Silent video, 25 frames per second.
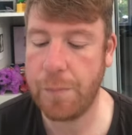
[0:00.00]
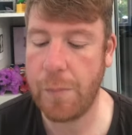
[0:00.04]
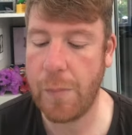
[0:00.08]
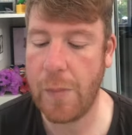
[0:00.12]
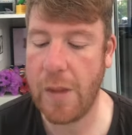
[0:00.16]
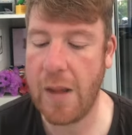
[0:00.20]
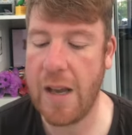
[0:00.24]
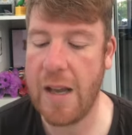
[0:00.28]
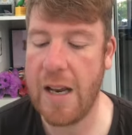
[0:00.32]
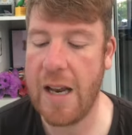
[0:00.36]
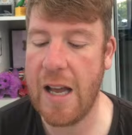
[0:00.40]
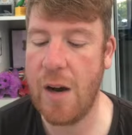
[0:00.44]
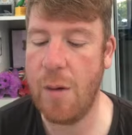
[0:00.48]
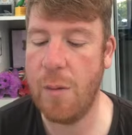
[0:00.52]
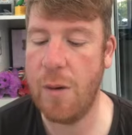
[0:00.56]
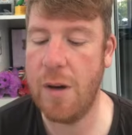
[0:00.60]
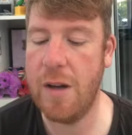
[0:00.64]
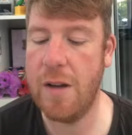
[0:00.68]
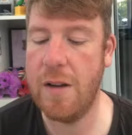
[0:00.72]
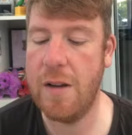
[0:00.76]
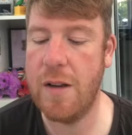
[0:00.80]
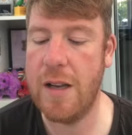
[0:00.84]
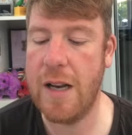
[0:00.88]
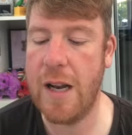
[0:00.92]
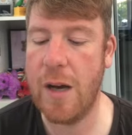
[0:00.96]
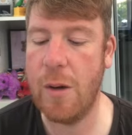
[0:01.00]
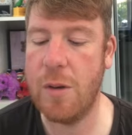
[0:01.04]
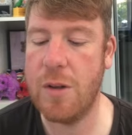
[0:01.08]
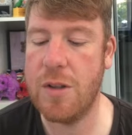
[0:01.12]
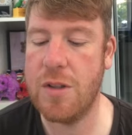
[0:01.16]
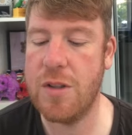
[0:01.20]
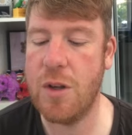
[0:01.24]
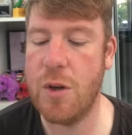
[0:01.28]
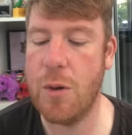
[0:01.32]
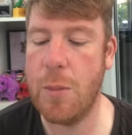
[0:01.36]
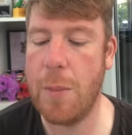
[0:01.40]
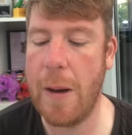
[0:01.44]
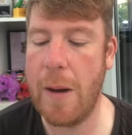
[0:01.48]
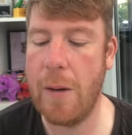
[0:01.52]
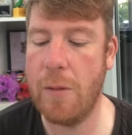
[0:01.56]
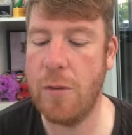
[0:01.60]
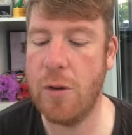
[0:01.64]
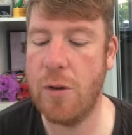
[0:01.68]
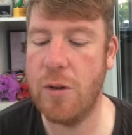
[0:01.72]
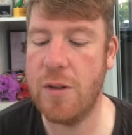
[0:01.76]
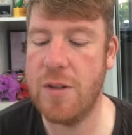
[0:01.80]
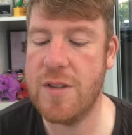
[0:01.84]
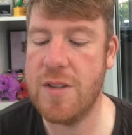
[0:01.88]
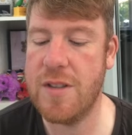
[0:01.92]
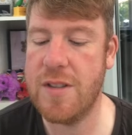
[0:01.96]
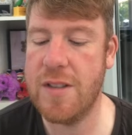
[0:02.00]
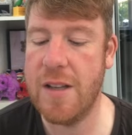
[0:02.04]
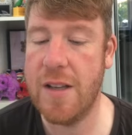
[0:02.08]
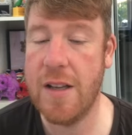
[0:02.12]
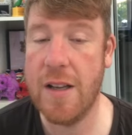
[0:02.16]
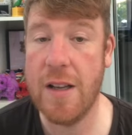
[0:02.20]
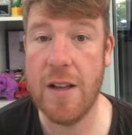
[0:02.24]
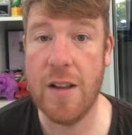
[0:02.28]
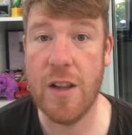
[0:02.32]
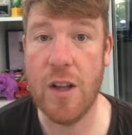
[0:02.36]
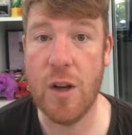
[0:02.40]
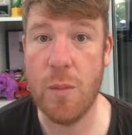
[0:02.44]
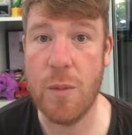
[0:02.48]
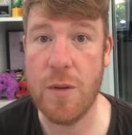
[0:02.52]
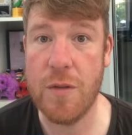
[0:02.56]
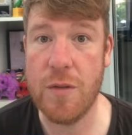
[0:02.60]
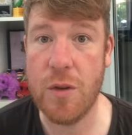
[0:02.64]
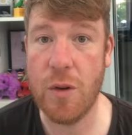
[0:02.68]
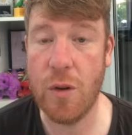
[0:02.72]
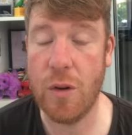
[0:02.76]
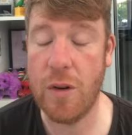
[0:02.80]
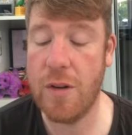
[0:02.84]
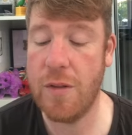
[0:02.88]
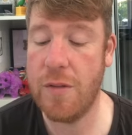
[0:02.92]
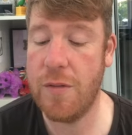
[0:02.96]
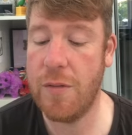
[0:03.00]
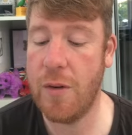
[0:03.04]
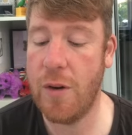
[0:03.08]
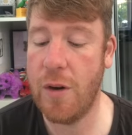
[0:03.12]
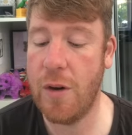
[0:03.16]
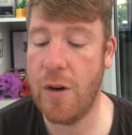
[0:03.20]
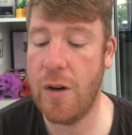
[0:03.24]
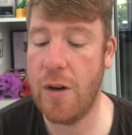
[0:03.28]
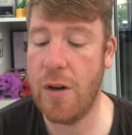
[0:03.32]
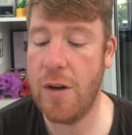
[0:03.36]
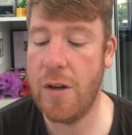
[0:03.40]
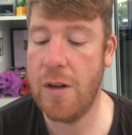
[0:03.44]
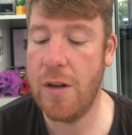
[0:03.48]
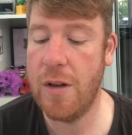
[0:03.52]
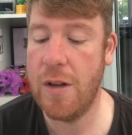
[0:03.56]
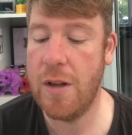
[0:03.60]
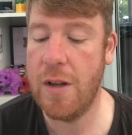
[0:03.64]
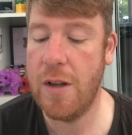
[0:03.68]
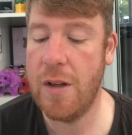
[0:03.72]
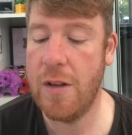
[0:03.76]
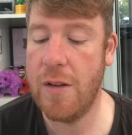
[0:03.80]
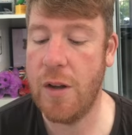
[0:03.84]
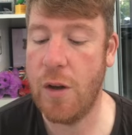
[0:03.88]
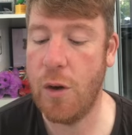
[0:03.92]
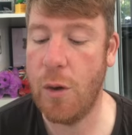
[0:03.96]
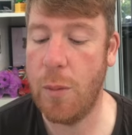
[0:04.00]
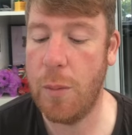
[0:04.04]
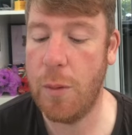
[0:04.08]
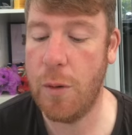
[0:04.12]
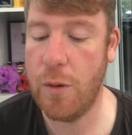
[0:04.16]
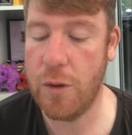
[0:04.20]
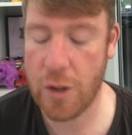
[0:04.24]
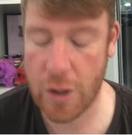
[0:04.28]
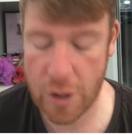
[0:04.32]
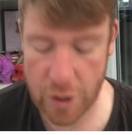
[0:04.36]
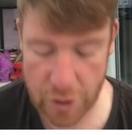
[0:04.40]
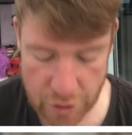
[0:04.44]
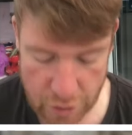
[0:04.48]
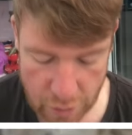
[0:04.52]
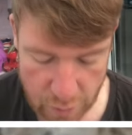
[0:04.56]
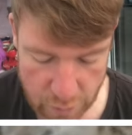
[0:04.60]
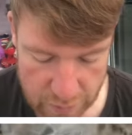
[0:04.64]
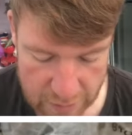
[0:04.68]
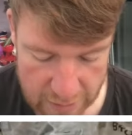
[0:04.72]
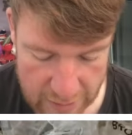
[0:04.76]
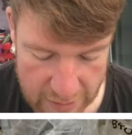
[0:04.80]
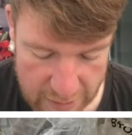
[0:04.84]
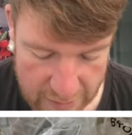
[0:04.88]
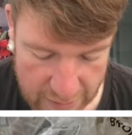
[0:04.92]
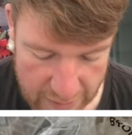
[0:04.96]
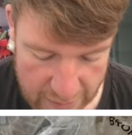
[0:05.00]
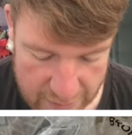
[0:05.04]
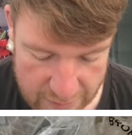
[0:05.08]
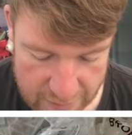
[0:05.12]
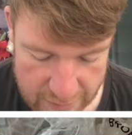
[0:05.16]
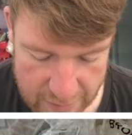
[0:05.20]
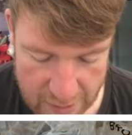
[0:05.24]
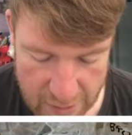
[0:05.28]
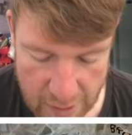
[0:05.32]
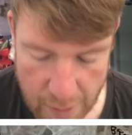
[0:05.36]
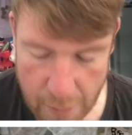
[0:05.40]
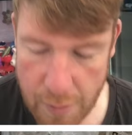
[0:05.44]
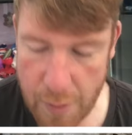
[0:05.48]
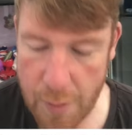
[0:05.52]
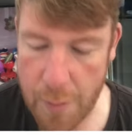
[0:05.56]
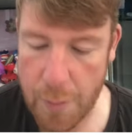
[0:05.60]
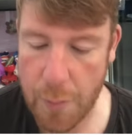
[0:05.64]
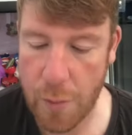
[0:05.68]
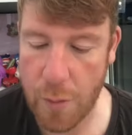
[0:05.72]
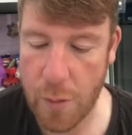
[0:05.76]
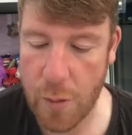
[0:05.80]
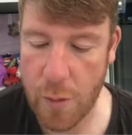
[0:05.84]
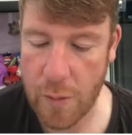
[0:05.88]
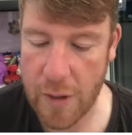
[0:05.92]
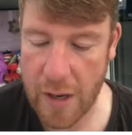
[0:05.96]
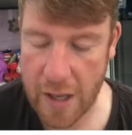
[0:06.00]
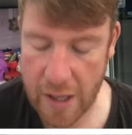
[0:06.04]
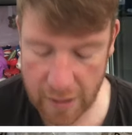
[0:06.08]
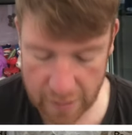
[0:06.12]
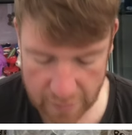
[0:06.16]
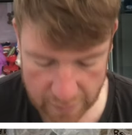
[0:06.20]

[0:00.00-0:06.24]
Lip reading: in our £2 hunts that we've done for the upload on a Tuesday. That is the Brunel